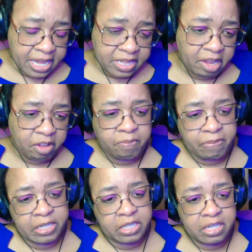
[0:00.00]
at the
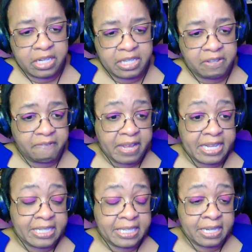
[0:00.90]
expression on his
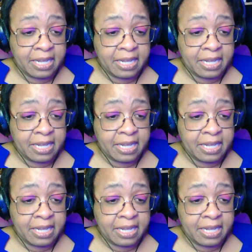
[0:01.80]
face,